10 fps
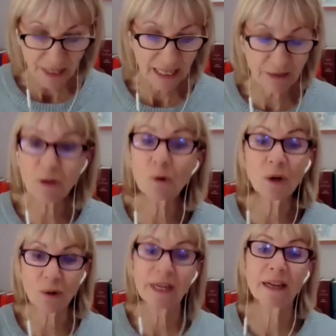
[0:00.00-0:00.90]
if you're
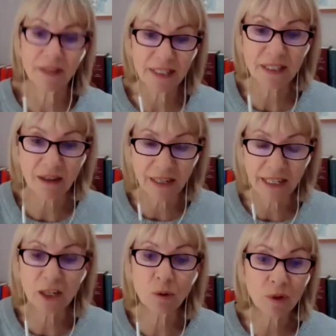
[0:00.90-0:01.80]
looking at this, darling,
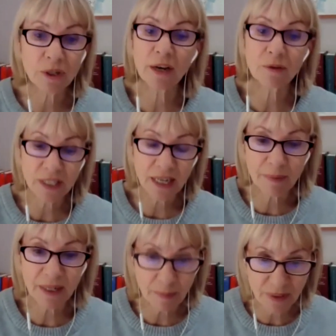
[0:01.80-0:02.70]
you will know that
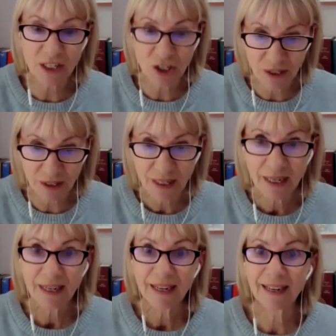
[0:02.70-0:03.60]
I'm in a position
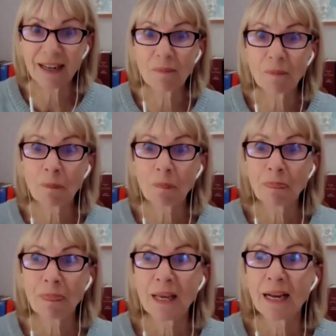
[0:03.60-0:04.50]
um,
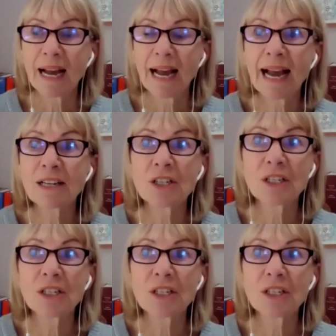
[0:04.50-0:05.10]
and